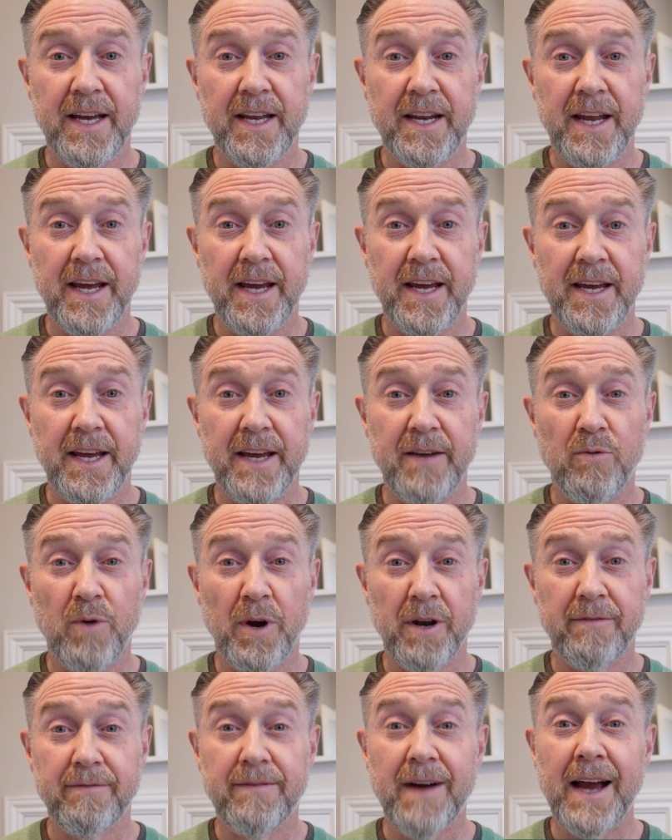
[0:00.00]
in
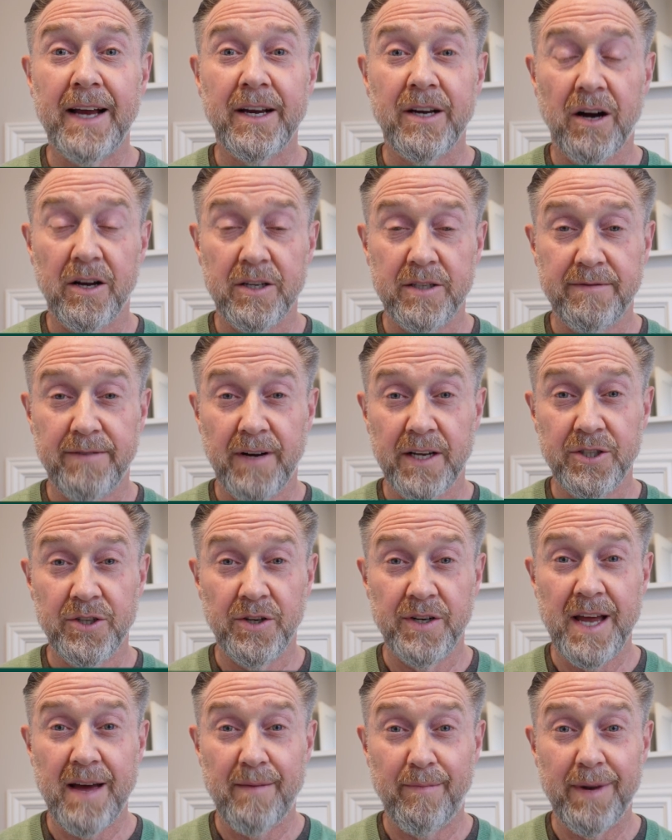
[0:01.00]
one of Vanguard's funds on
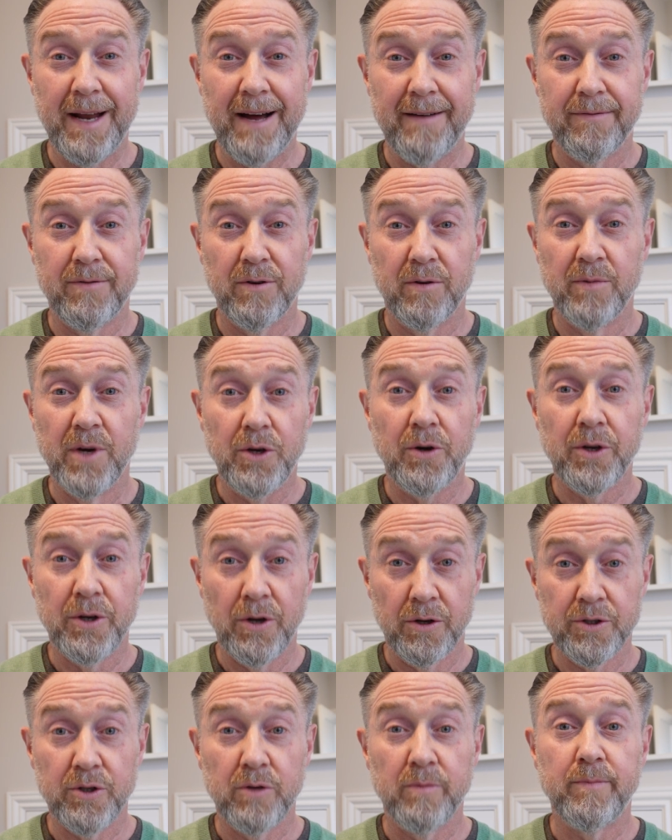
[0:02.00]
their platform, you can
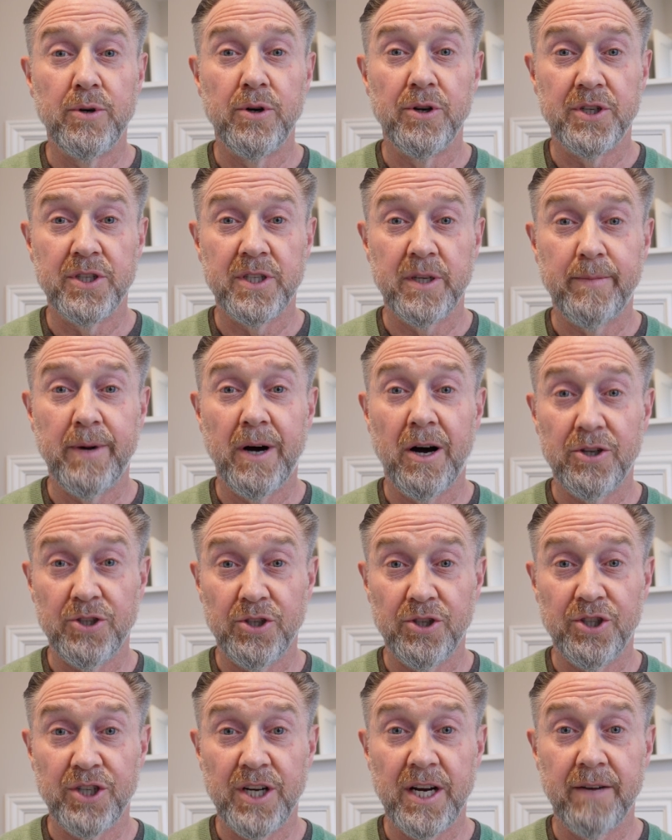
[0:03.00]
also purchase a partial
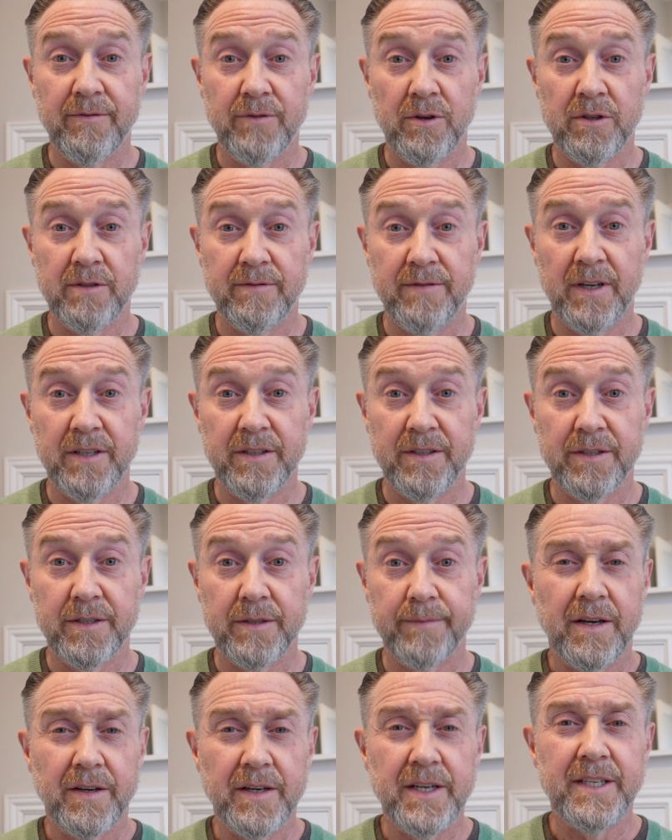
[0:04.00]
share of those funds.
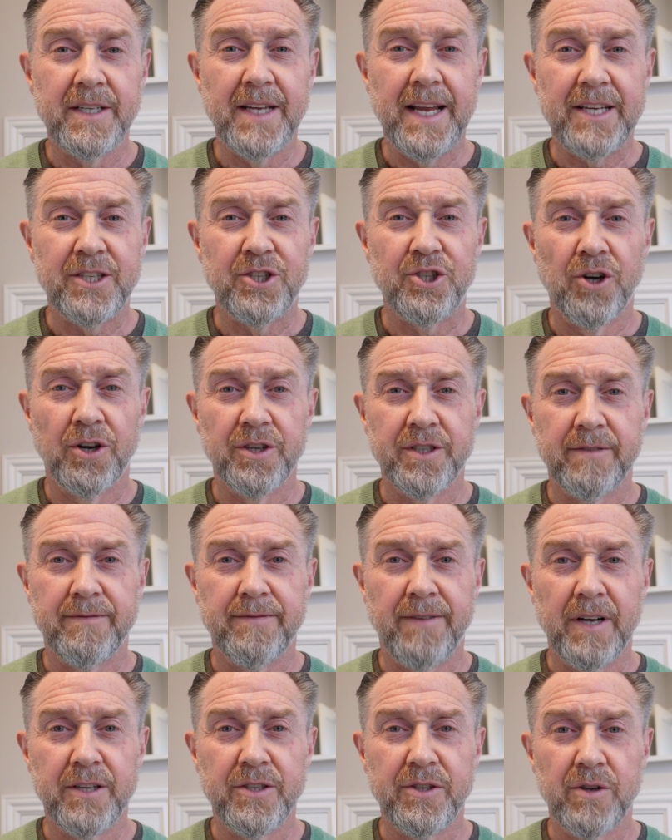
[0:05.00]
There is less choice of
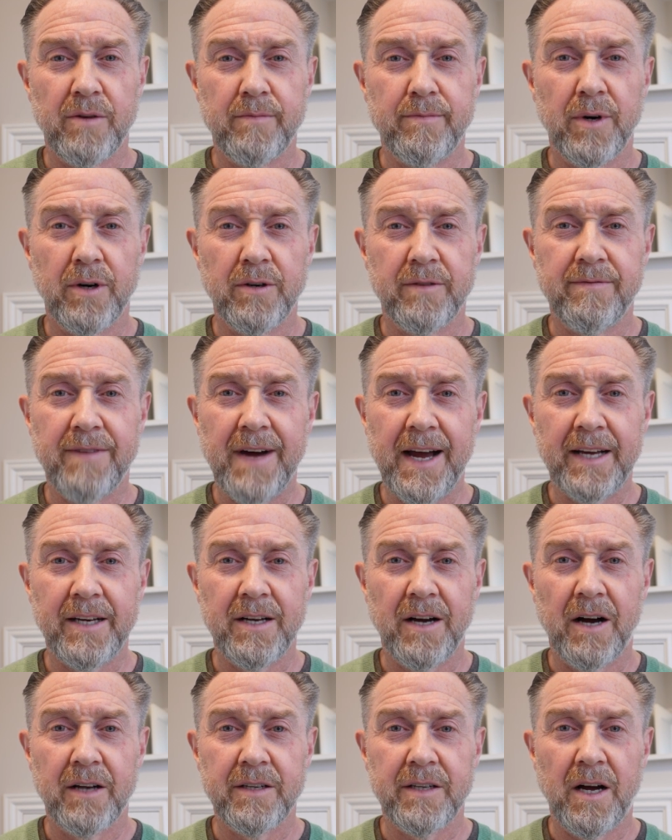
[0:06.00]
funds on both
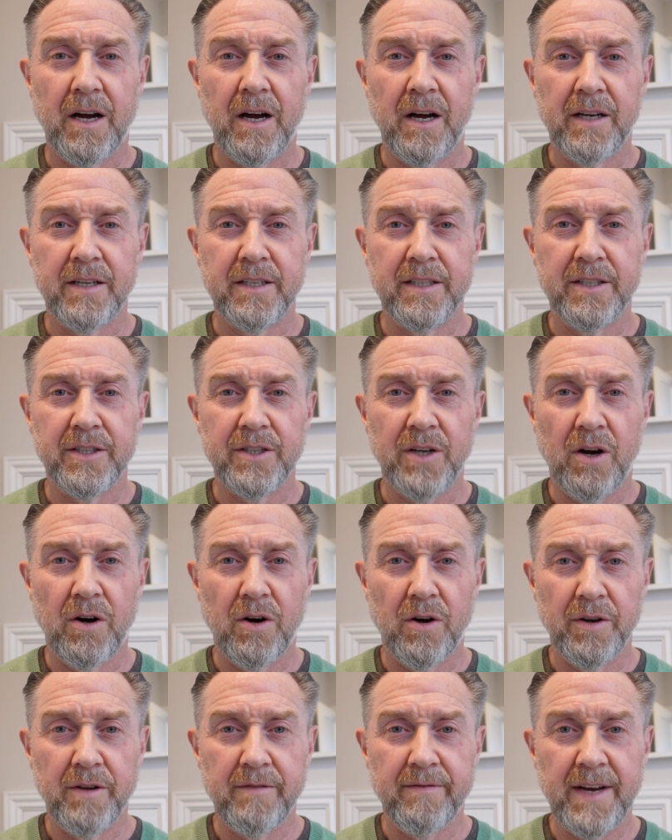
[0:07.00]
Vanguard and
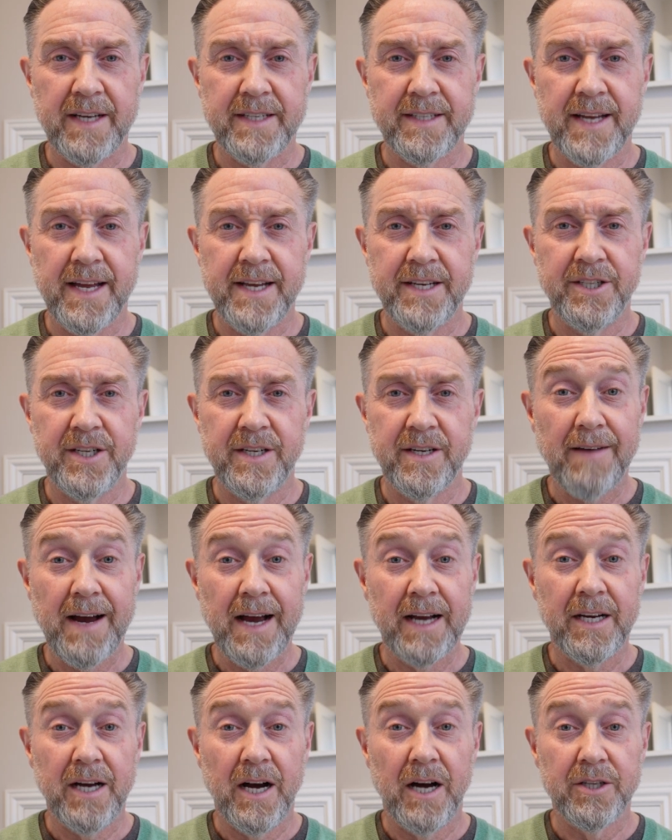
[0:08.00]
on Invest Engine.
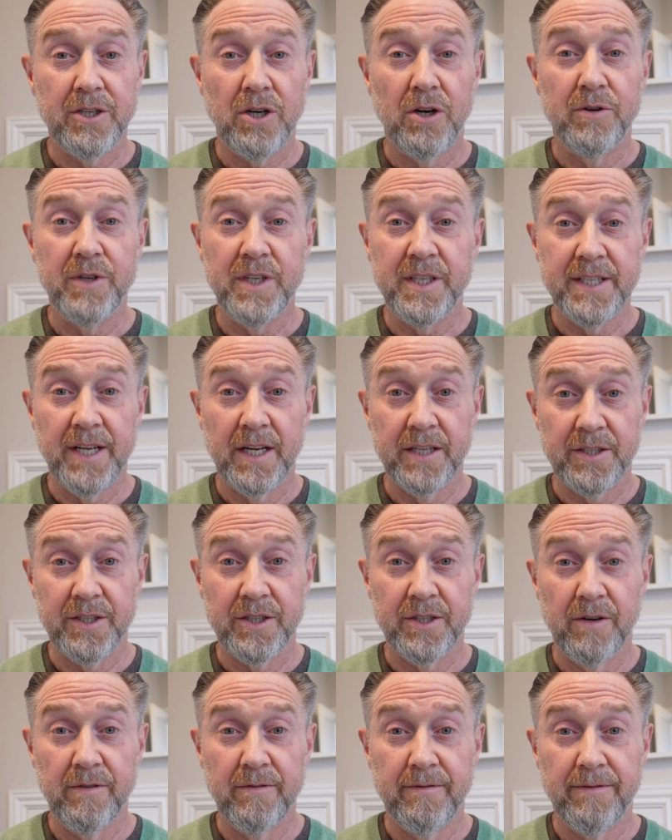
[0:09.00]
Vanguard only sells
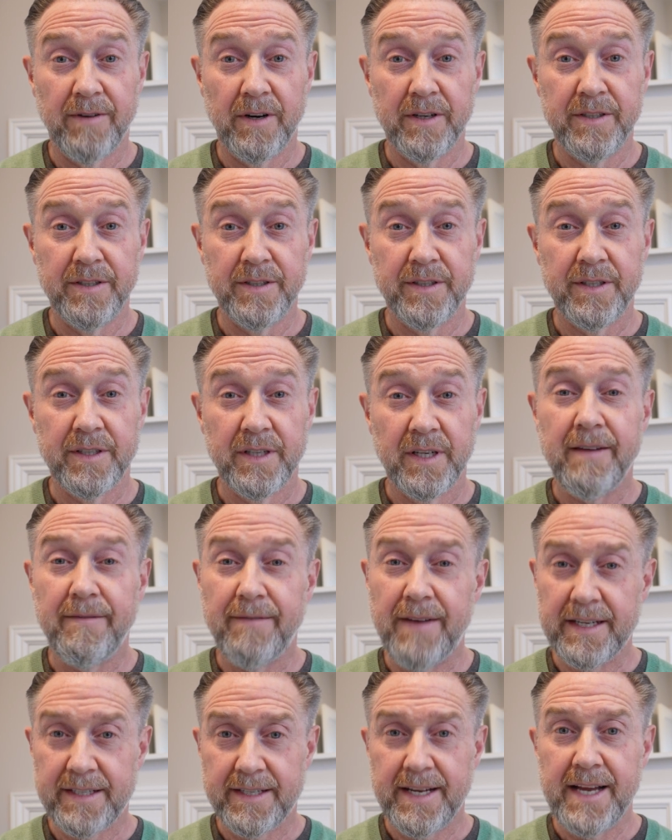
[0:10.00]
its own funds.
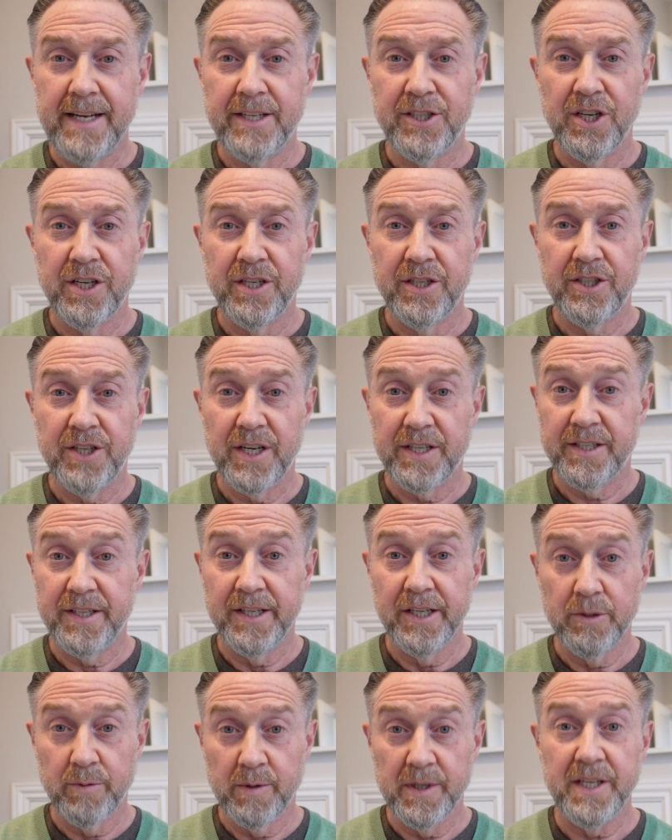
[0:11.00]
Invest Engine just
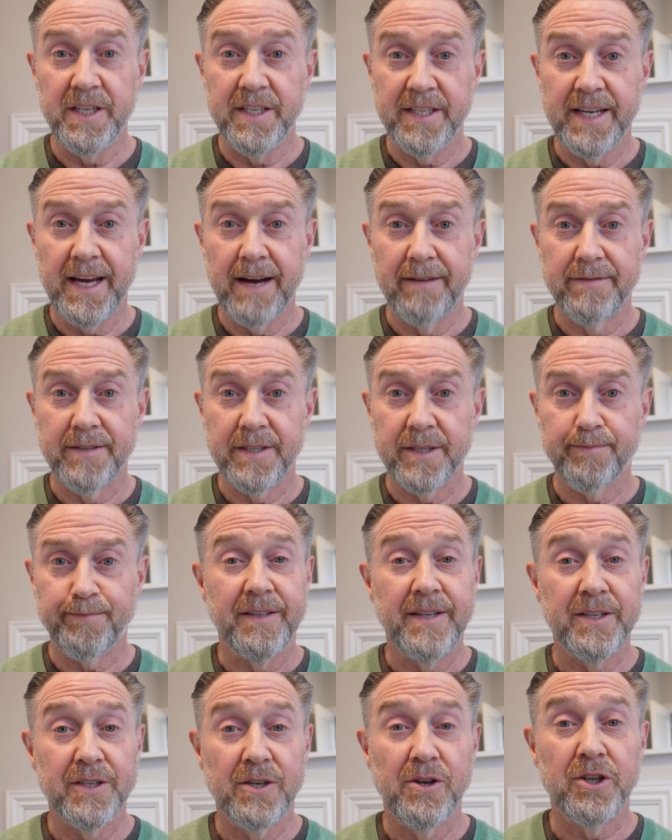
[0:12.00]
deals with ETFs.
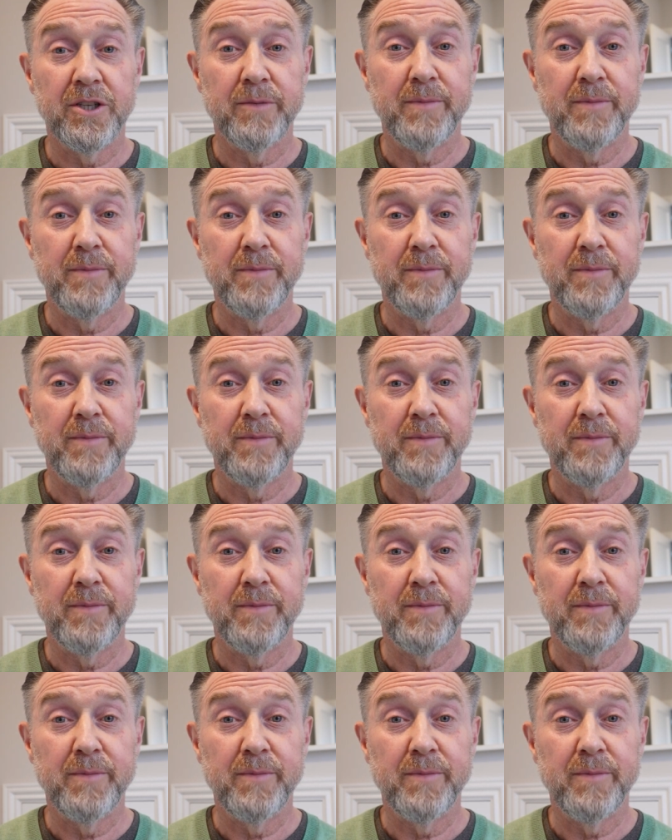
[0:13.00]
There's a lot